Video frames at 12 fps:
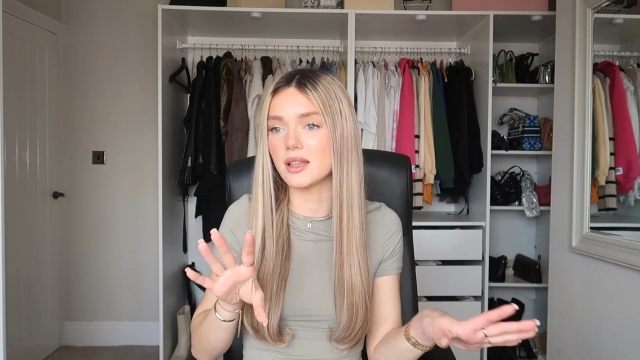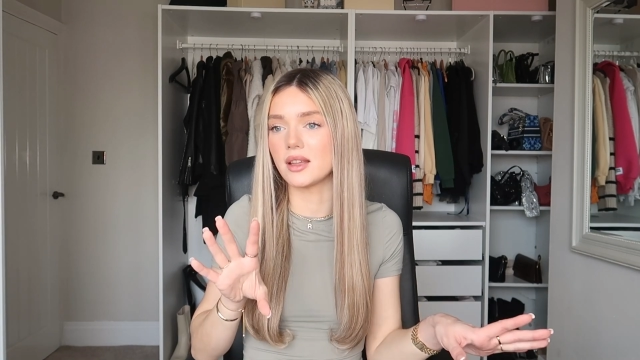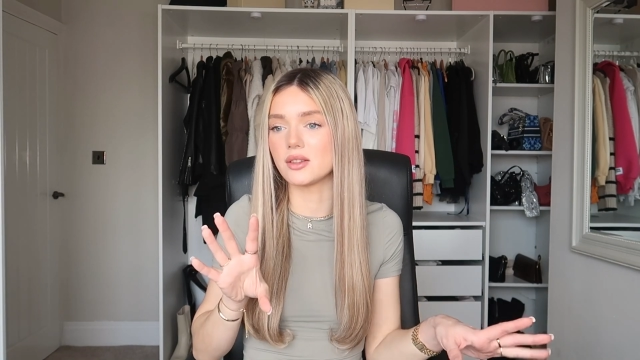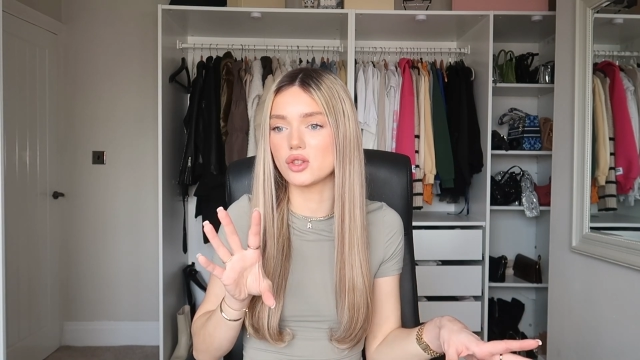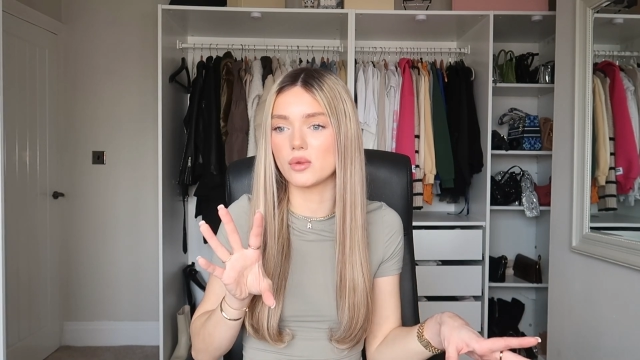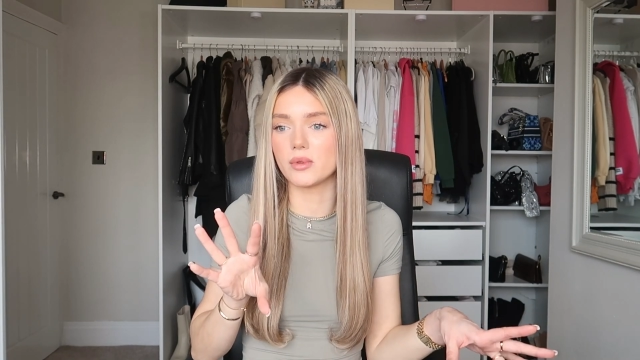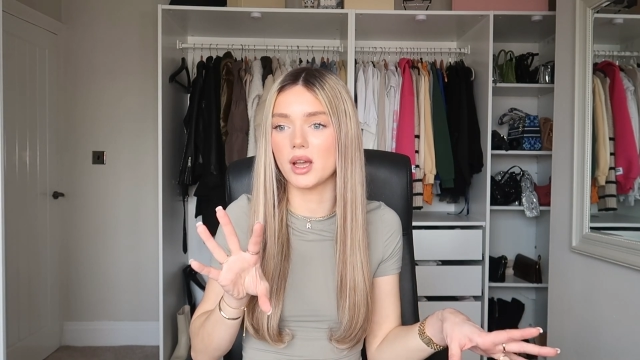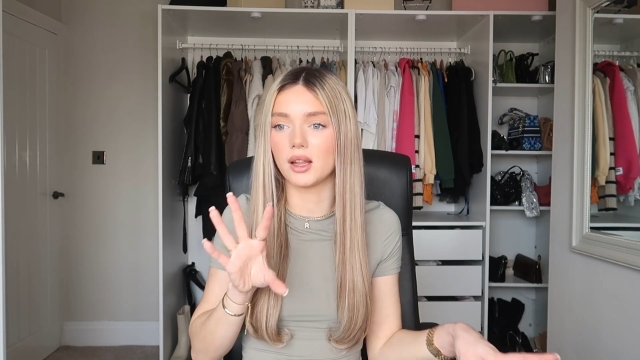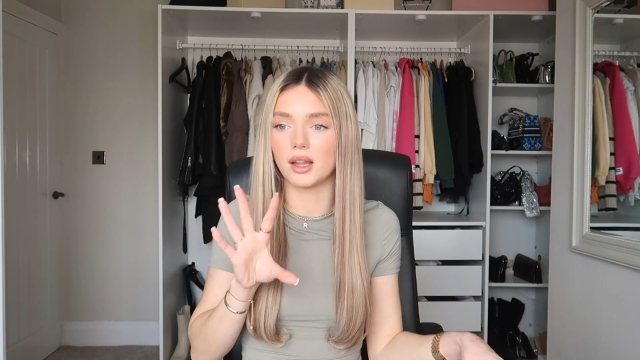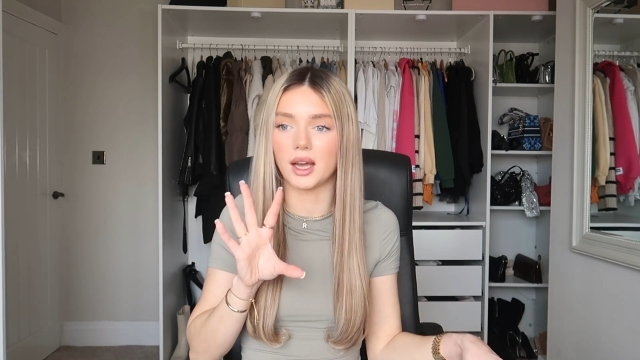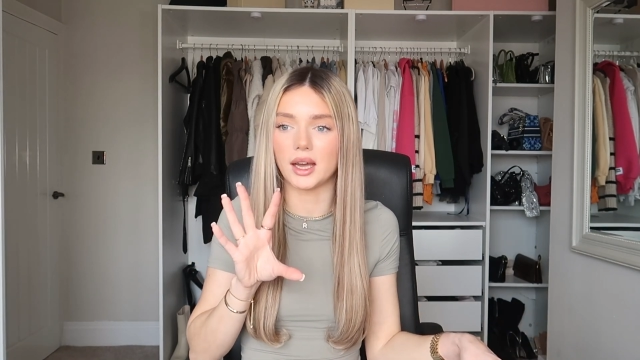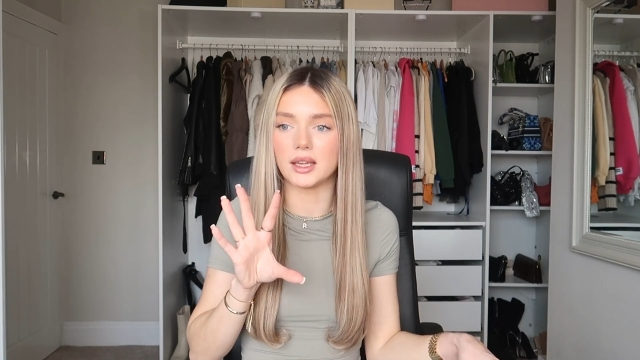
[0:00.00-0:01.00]
and then some that are
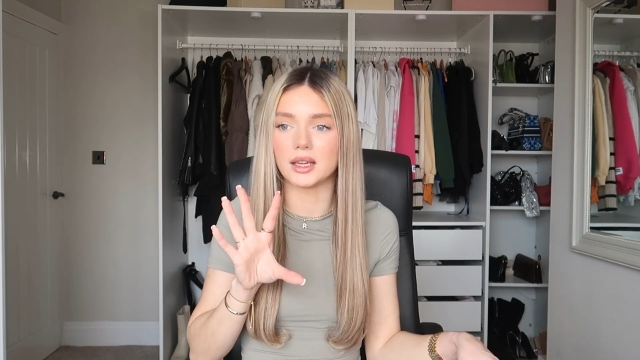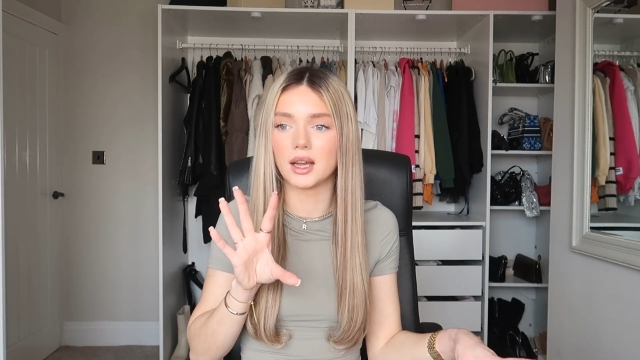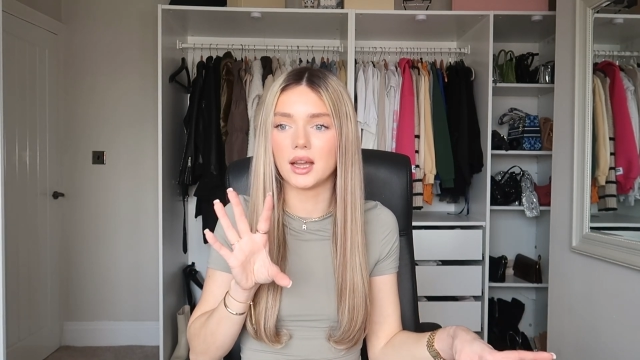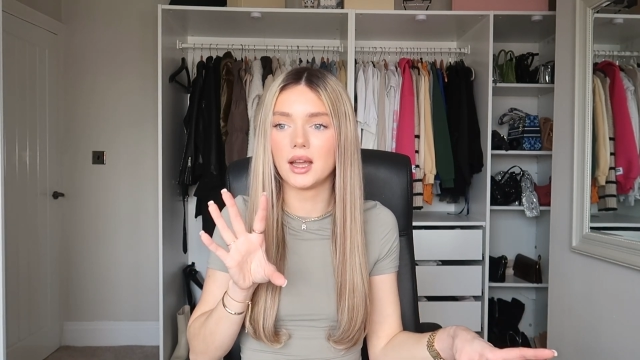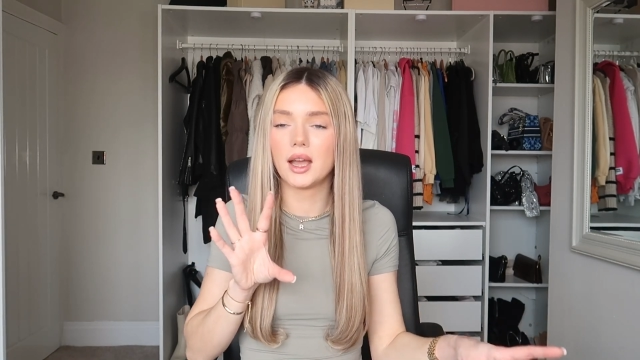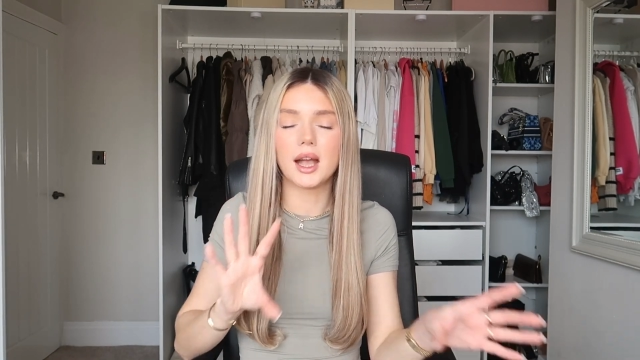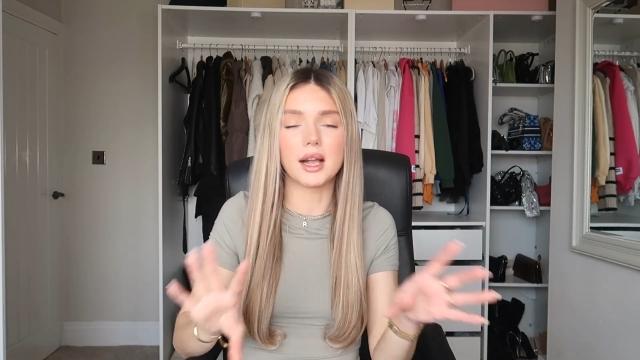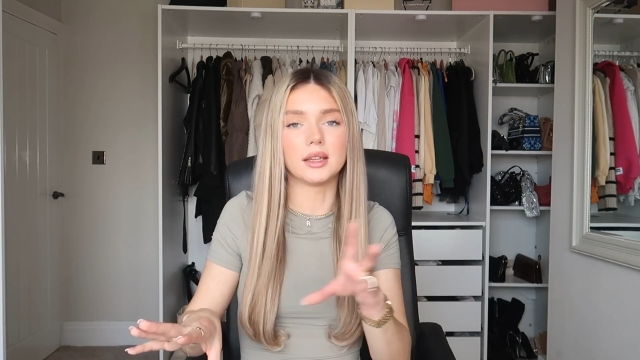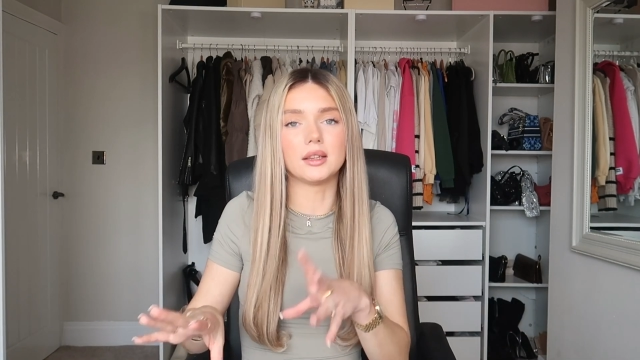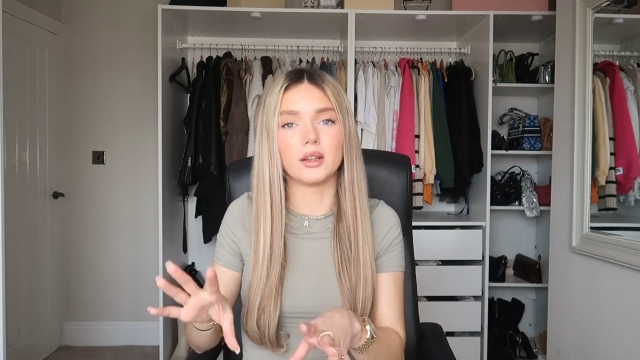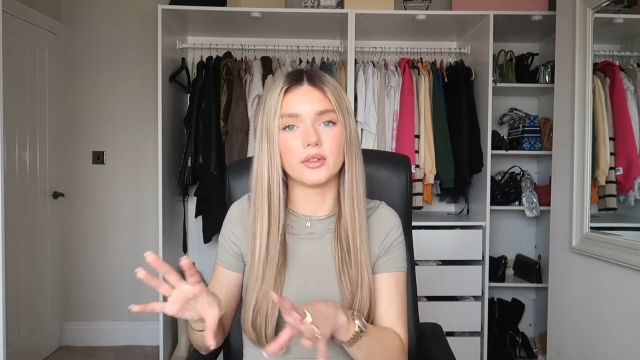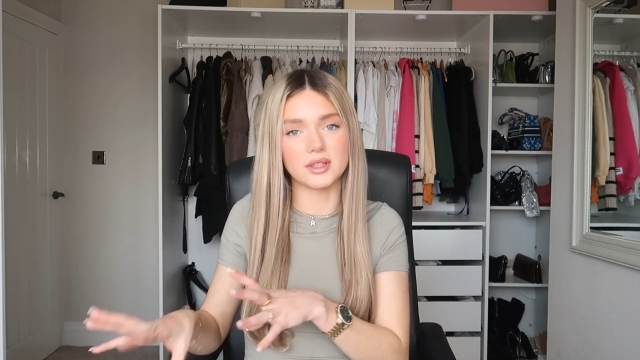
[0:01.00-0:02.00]
like a
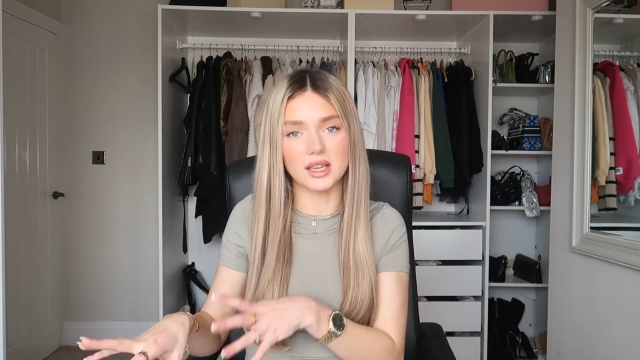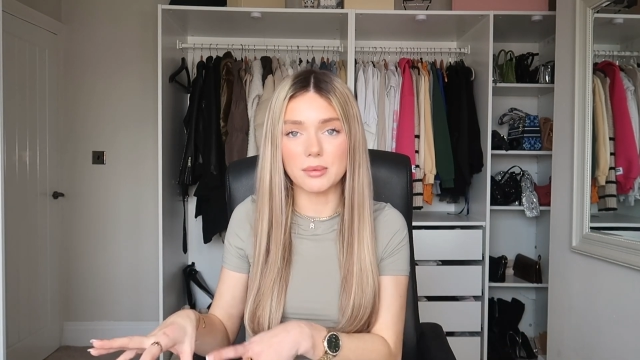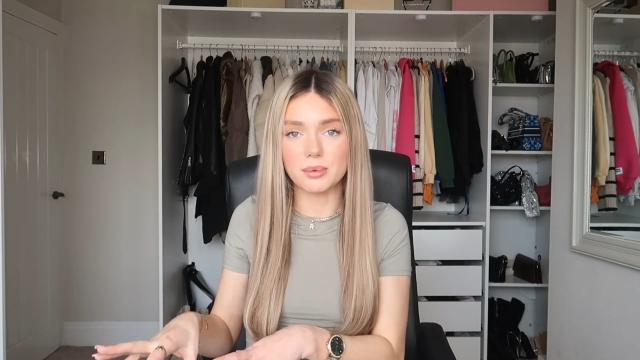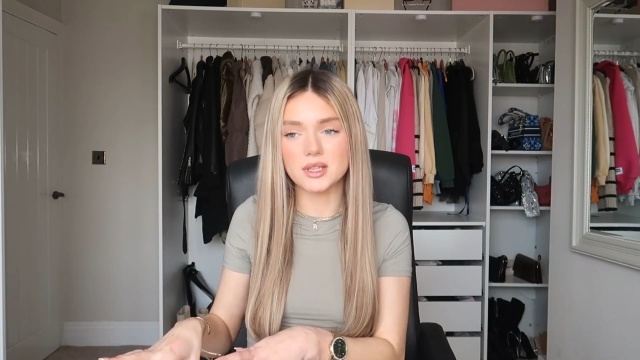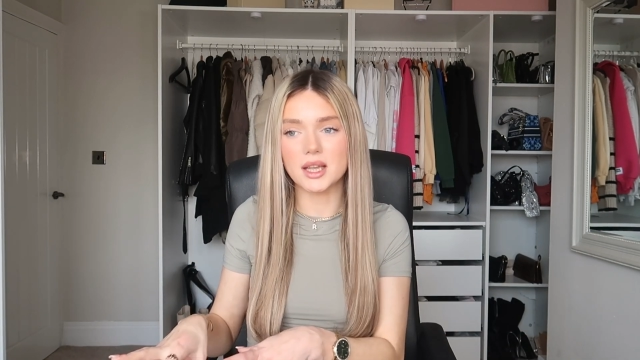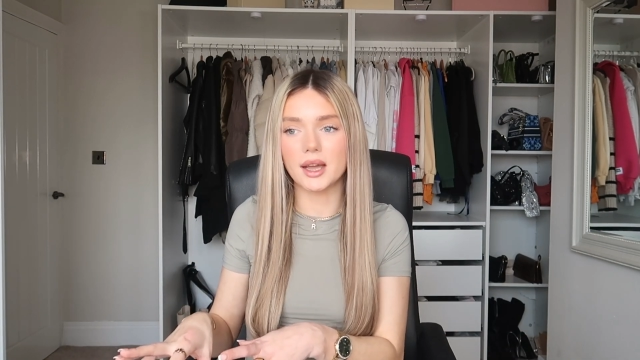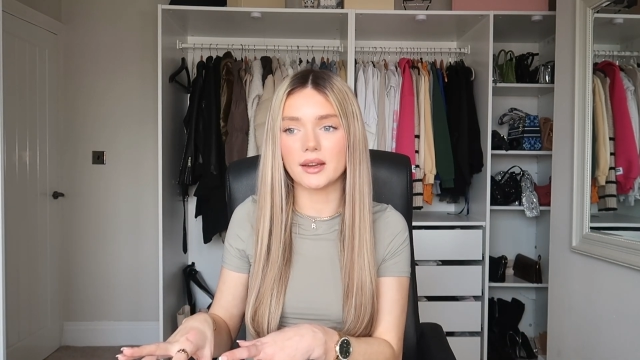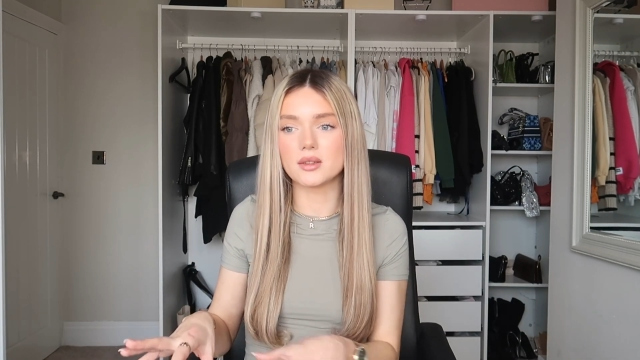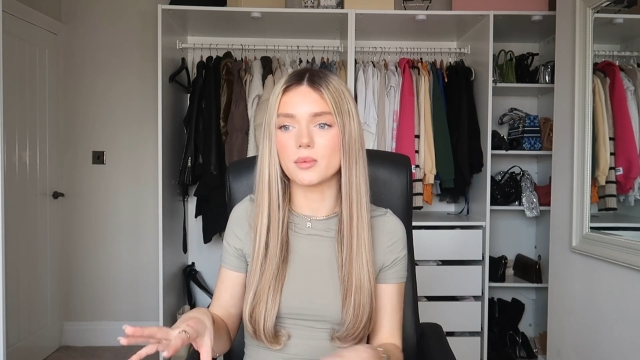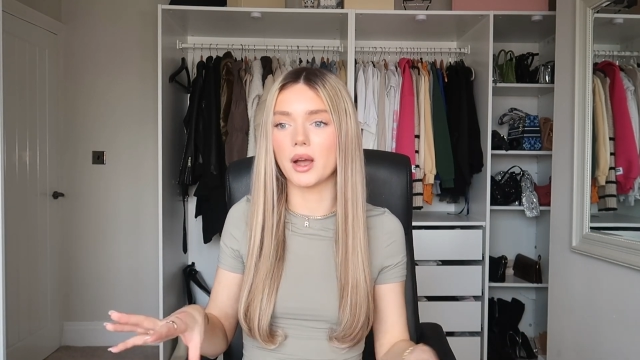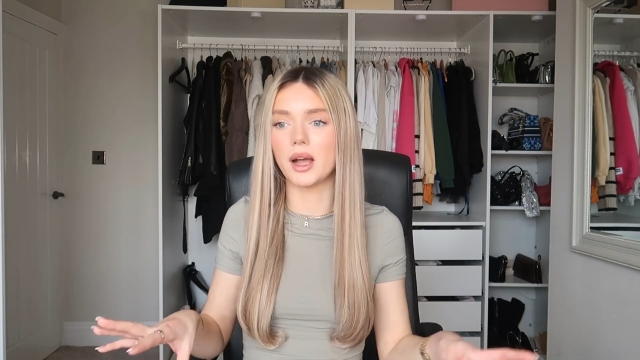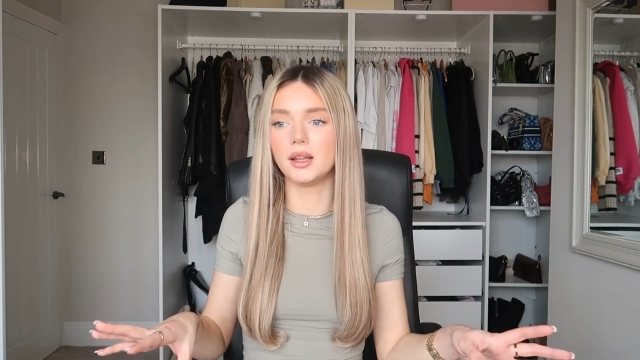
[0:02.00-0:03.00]
little on the deeper side
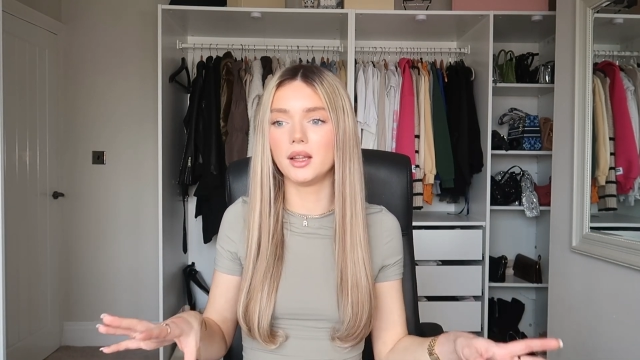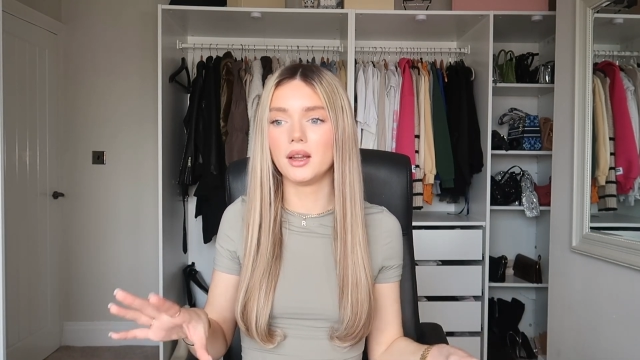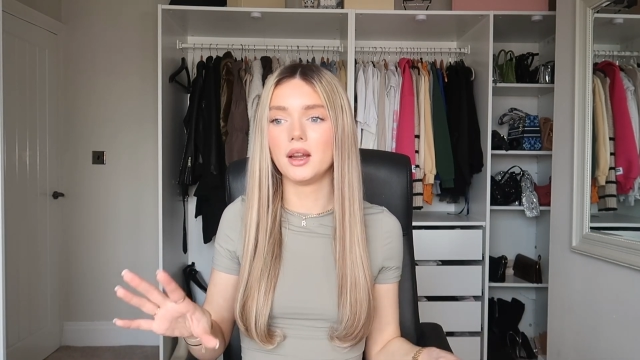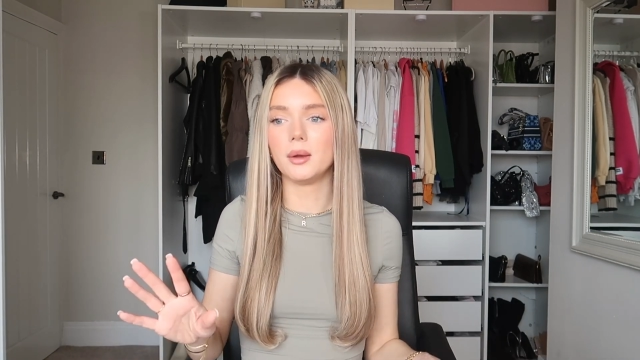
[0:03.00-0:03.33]
as well.